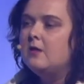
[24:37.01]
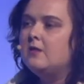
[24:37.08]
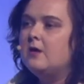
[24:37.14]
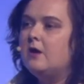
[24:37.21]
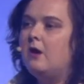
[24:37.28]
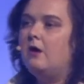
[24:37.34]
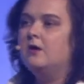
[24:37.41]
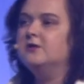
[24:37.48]
They
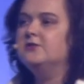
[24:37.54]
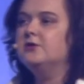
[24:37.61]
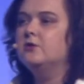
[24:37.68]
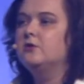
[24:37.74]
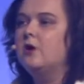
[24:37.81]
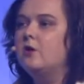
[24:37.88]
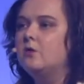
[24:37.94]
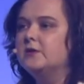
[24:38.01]
also
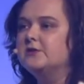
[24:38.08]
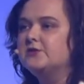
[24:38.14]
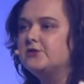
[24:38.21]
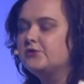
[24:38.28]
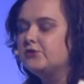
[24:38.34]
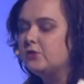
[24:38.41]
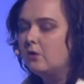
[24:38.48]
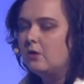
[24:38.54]
go in
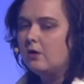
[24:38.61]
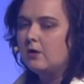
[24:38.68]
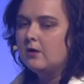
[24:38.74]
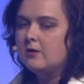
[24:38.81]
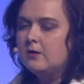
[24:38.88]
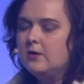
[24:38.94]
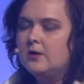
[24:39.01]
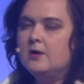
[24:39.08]

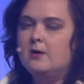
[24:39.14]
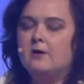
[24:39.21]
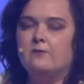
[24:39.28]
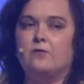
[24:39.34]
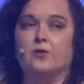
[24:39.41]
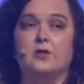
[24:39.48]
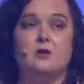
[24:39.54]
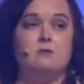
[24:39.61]
store
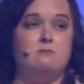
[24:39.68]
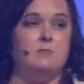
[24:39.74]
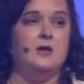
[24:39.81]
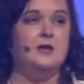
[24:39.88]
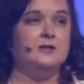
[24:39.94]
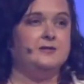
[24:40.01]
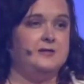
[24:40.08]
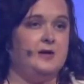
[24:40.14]
for the
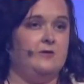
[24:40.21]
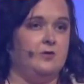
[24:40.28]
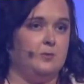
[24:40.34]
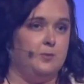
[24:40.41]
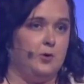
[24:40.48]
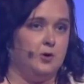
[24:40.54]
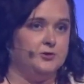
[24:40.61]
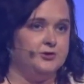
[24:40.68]
immediacy of the
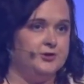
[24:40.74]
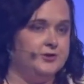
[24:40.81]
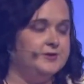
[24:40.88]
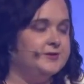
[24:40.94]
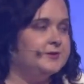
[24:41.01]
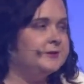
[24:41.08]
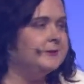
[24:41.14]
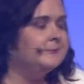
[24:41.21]

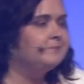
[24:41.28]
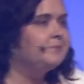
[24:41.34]
purchase.